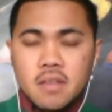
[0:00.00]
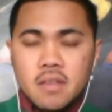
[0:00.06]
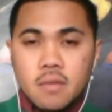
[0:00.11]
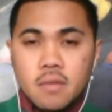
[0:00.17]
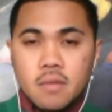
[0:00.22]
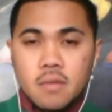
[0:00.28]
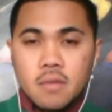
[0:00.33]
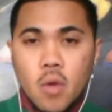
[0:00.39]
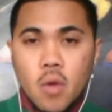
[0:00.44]

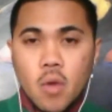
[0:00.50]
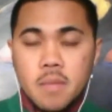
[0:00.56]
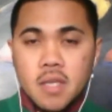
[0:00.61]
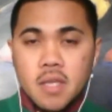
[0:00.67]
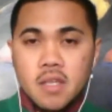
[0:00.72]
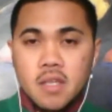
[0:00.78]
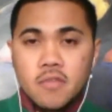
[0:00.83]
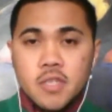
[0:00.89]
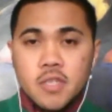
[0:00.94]
one
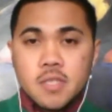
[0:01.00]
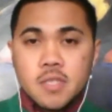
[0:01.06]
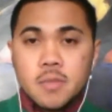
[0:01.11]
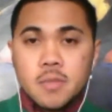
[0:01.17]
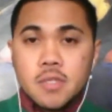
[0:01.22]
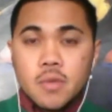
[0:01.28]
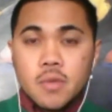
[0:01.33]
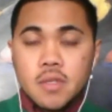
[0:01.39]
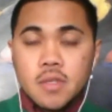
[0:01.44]
big
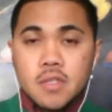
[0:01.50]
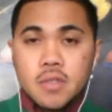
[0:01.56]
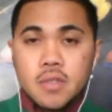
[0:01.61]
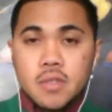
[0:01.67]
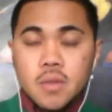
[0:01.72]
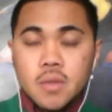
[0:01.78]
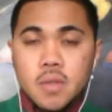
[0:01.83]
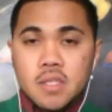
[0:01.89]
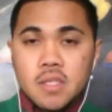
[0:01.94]
difference between the
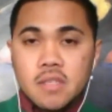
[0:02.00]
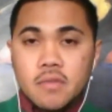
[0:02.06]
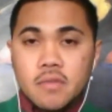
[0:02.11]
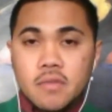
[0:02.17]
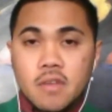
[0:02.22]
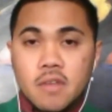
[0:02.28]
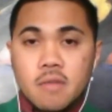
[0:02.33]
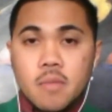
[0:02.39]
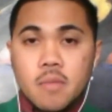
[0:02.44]
two is,
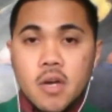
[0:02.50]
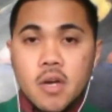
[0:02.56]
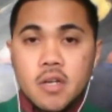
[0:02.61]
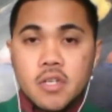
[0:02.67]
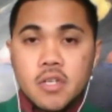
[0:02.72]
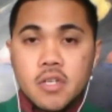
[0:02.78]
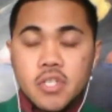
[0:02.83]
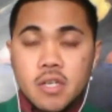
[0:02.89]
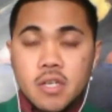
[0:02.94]
if you have a
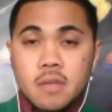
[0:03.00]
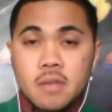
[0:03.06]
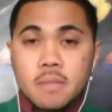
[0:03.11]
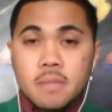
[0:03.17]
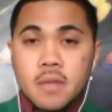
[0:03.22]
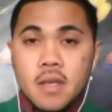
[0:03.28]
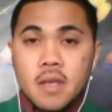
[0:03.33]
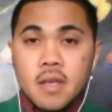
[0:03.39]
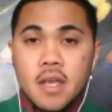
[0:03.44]
partnership,